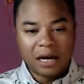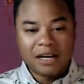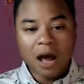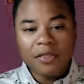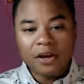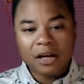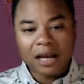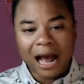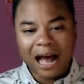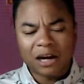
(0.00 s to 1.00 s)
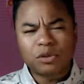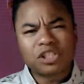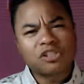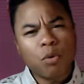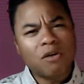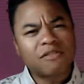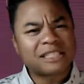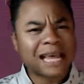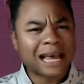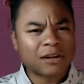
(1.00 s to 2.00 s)
Another con, which is more of a
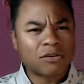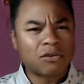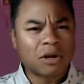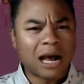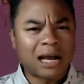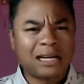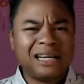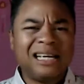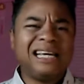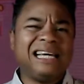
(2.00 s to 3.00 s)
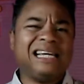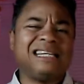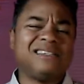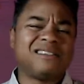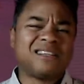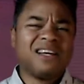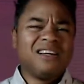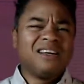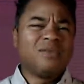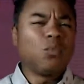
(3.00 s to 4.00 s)
technical con, is
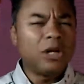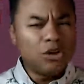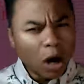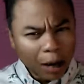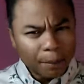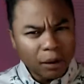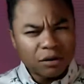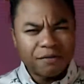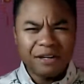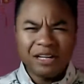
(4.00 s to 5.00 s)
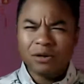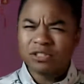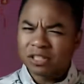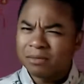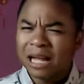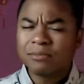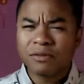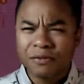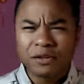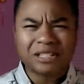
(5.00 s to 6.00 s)
when you upload the video, sometimes
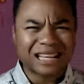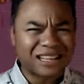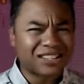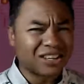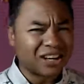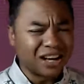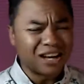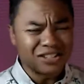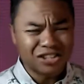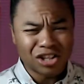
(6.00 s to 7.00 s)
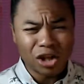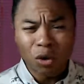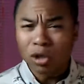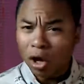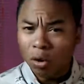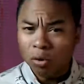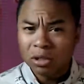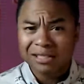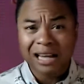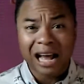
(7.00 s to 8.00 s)
it feels like there's a slow
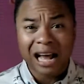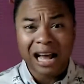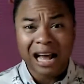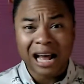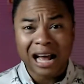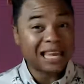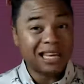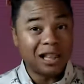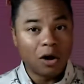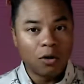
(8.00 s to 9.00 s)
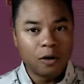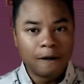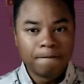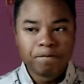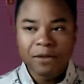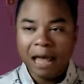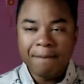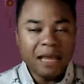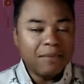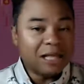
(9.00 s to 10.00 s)
load. It's kind of a laggy load.
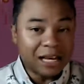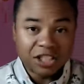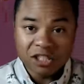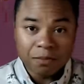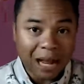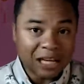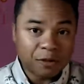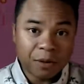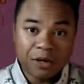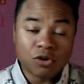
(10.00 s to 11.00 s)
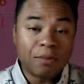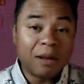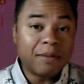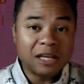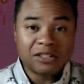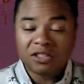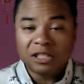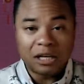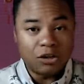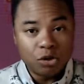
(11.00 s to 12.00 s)
And maybe that's just my experience, or maybe
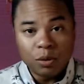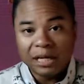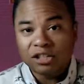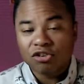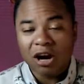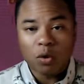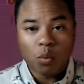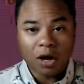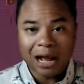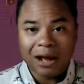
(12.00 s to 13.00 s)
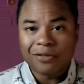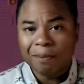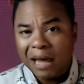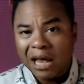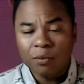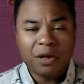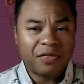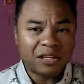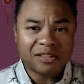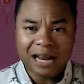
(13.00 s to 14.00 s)
they're new and they're trying to work out the bandwidth,
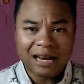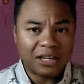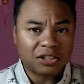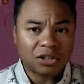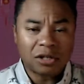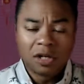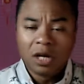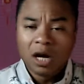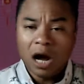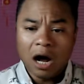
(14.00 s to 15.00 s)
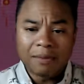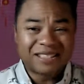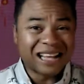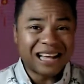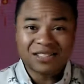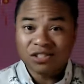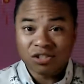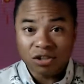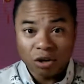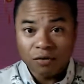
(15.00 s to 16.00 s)
things of that nature. The size of the
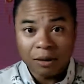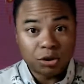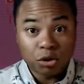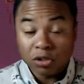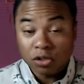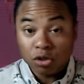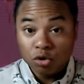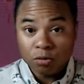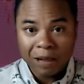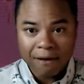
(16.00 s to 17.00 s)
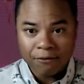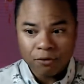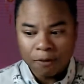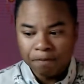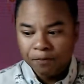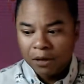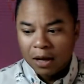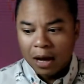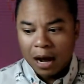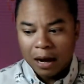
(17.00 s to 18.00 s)
server, I'm sure it's a huge platform.
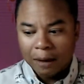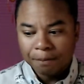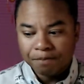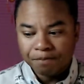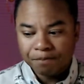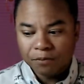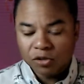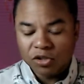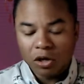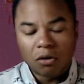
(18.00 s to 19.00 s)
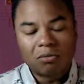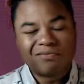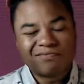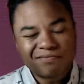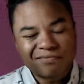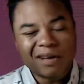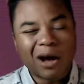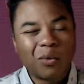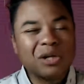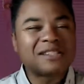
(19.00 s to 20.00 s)
So
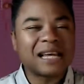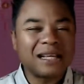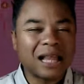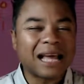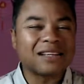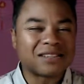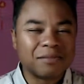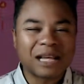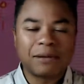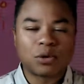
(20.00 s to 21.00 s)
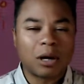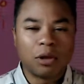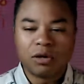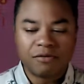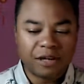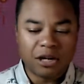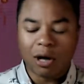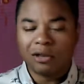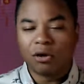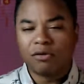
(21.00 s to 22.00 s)
I would say, like, sometimes when I'm loading a video,
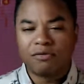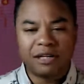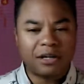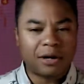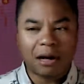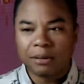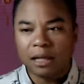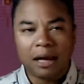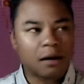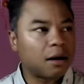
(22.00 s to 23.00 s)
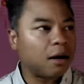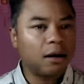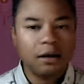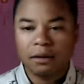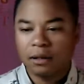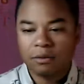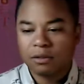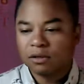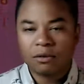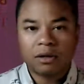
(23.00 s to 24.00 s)
I load a video and I'll be like, all right, like,
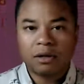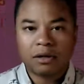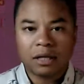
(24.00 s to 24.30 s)
what's going on?